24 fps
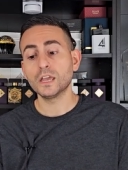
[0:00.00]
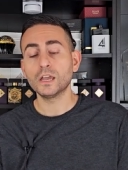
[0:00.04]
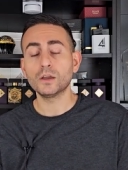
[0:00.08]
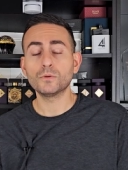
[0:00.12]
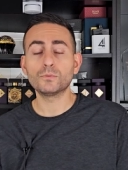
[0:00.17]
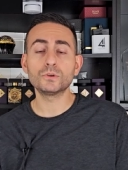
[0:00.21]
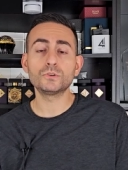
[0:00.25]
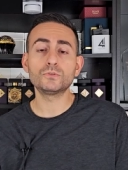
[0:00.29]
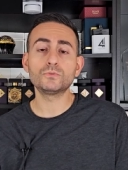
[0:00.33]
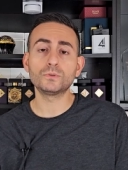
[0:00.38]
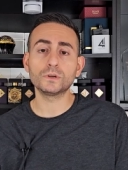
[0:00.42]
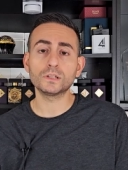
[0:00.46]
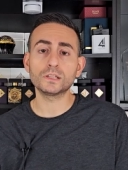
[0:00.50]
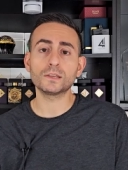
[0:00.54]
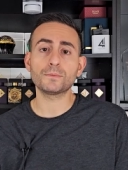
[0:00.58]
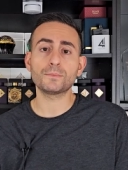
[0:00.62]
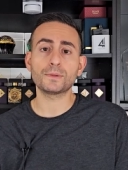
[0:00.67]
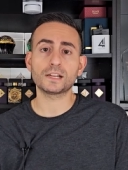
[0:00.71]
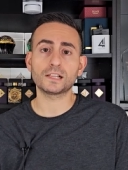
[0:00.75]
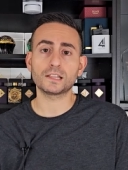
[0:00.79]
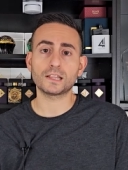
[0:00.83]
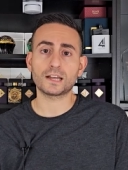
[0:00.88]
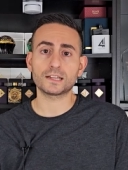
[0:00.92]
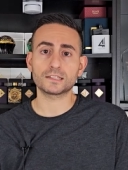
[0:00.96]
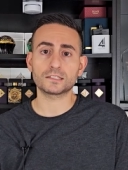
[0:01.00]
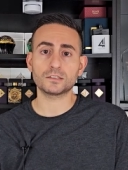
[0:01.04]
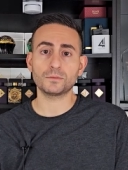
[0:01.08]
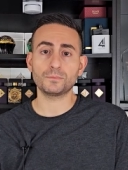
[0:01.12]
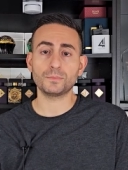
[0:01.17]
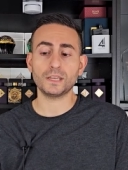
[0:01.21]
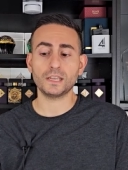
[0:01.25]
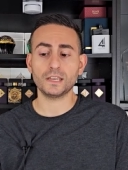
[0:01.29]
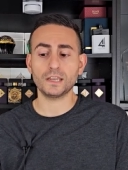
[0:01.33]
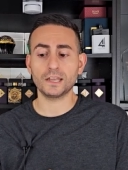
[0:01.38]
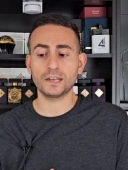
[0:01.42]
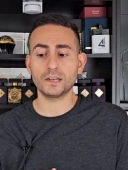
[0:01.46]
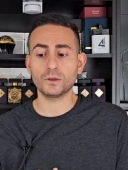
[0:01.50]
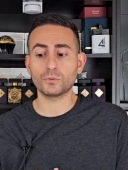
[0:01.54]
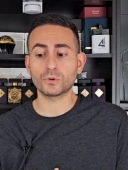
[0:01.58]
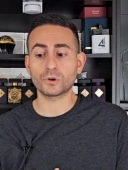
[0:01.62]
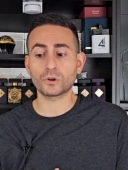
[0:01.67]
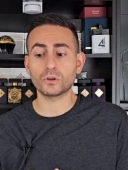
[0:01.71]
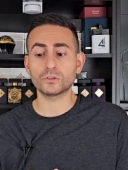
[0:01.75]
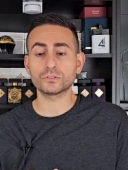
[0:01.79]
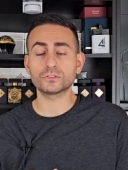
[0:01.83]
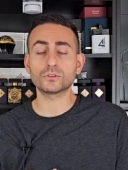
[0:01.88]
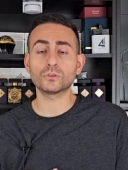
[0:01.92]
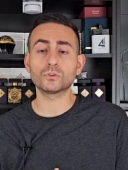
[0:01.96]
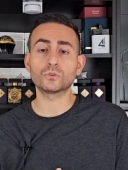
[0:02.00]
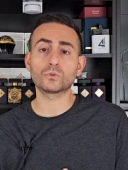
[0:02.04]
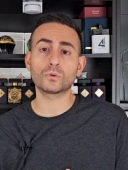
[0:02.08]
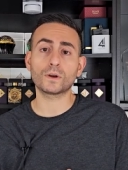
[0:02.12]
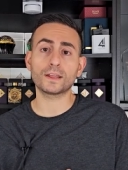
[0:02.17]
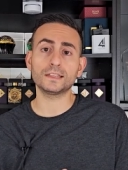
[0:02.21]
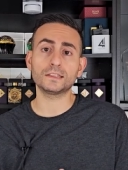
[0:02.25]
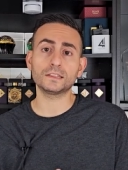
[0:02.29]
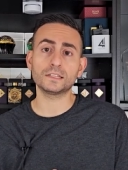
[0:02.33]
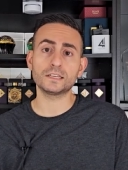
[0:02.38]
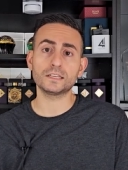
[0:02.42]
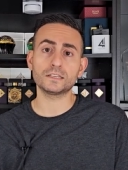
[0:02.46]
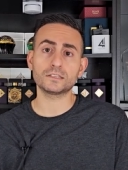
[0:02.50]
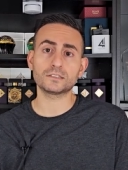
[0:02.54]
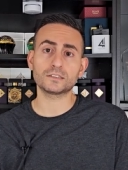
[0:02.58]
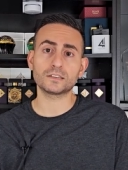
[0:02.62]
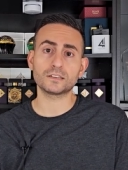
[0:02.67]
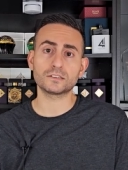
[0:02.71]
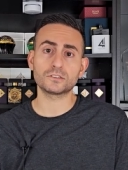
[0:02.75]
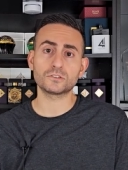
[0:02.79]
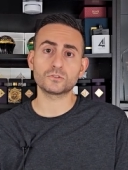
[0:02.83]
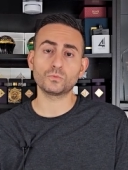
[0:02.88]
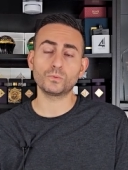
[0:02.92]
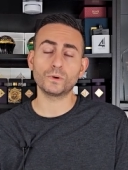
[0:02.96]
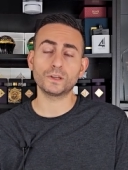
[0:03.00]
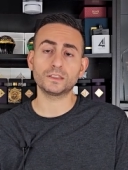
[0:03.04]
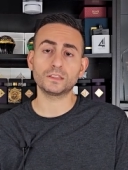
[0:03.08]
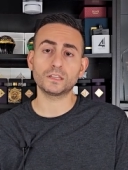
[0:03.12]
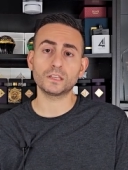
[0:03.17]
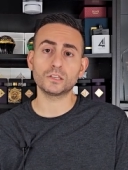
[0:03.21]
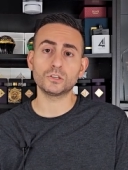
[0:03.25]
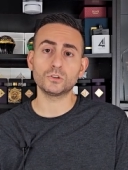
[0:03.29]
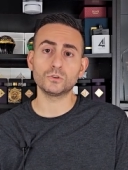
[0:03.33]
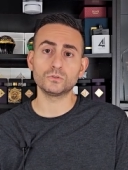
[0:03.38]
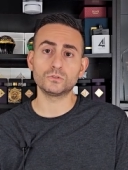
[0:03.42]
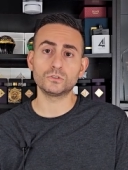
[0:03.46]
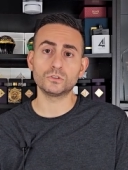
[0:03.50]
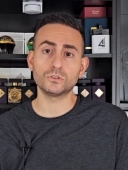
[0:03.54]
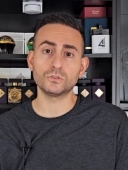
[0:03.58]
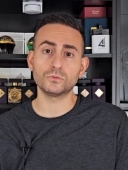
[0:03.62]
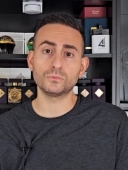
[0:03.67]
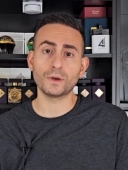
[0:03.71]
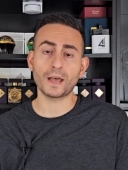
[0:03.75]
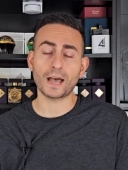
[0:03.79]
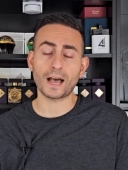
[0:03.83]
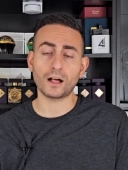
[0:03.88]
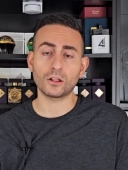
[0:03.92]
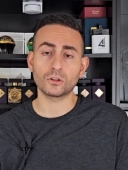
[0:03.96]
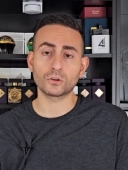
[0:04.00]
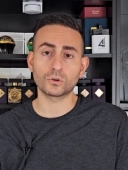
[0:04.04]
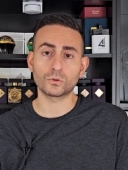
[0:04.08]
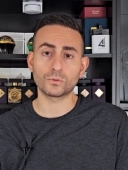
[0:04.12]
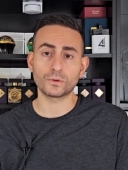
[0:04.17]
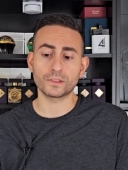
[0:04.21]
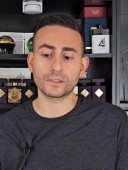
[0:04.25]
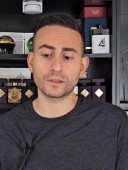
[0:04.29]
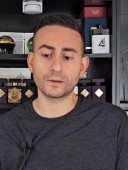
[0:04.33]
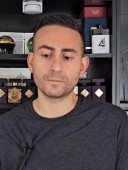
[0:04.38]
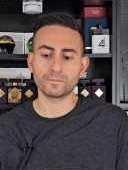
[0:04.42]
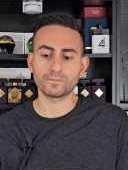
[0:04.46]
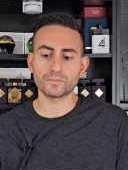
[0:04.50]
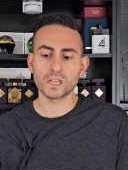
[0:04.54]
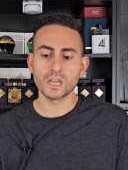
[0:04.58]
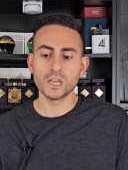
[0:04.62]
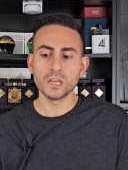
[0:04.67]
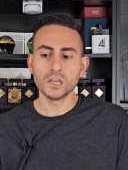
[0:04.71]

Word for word: It would really mean a lot to me, and it would also greatly assist with the YouTube algorithm.